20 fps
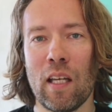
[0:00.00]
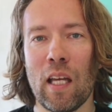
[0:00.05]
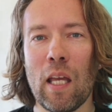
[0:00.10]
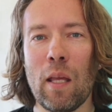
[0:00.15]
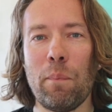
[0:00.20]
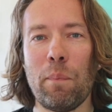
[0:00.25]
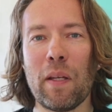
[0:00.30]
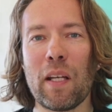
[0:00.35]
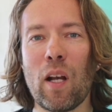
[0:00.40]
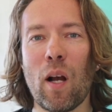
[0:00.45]

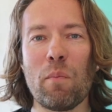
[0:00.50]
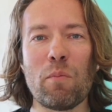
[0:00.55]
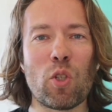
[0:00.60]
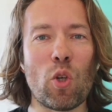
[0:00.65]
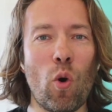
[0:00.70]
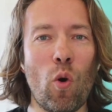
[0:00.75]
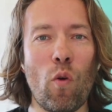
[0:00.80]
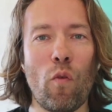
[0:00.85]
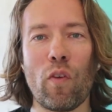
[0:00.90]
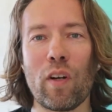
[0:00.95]
It becomes
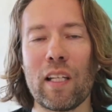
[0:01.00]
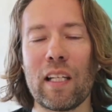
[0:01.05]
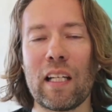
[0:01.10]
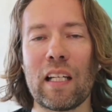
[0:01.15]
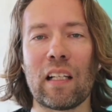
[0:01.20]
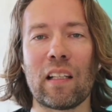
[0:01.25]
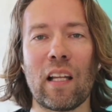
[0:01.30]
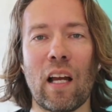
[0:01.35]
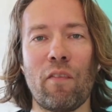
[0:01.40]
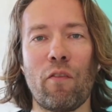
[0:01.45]
overly
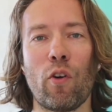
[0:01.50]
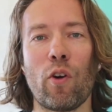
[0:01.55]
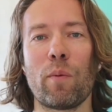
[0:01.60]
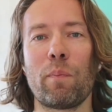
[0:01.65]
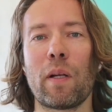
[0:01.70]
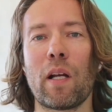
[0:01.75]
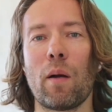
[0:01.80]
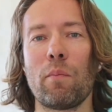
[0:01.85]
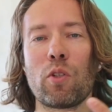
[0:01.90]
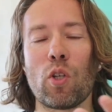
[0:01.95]
clever. It
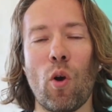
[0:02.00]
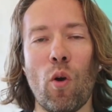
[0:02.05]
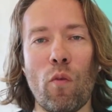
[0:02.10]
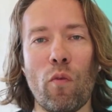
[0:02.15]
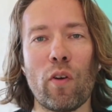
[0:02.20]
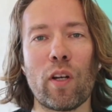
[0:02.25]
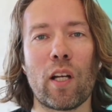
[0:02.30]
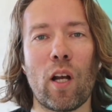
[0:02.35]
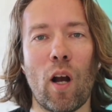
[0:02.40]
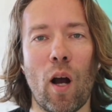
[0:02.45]
becomes
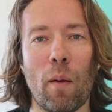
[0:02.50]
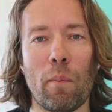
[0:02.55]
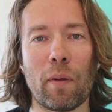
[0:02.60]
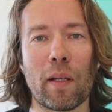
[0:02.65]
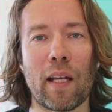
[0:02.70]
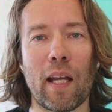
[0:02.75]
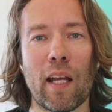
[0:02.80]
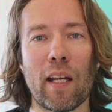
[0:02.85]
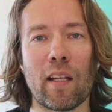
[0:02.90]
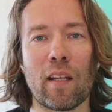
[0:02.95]
overly
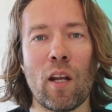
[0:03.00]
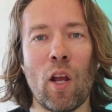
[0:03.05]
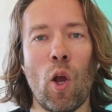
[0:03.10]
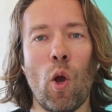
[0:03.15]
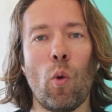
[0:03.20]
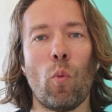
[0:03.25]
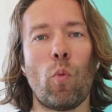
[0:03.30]
complicated.